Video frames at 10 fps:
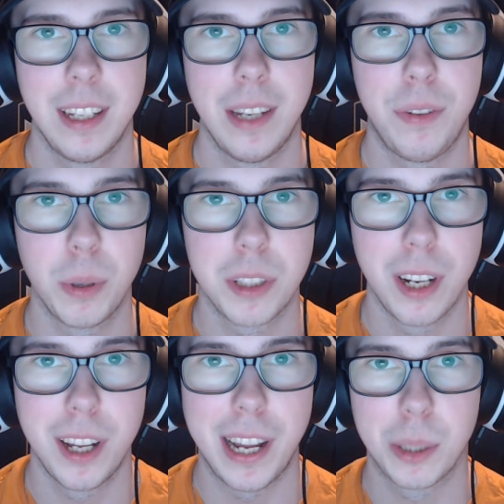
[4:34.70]
If you want to
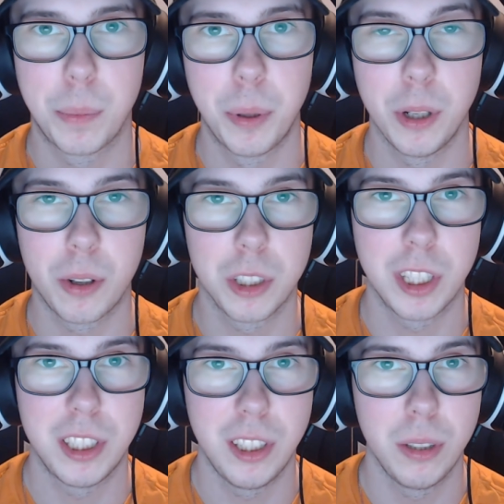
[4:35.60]
learn how to put your
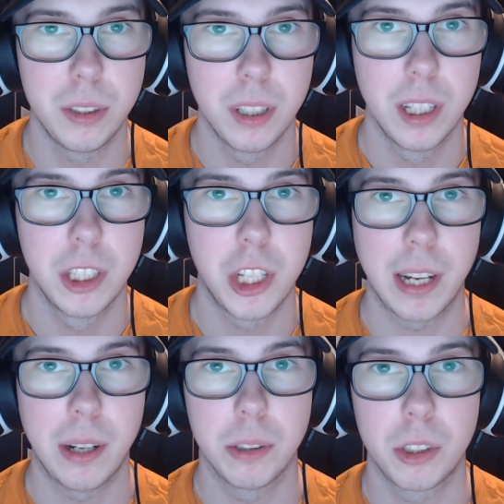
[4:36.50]
crosshair to use,
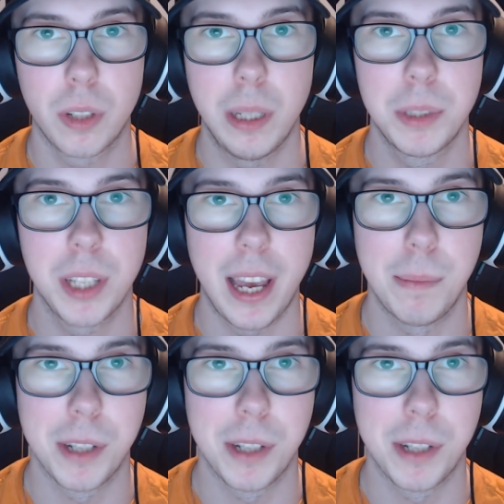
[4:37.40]
check out Scream's aim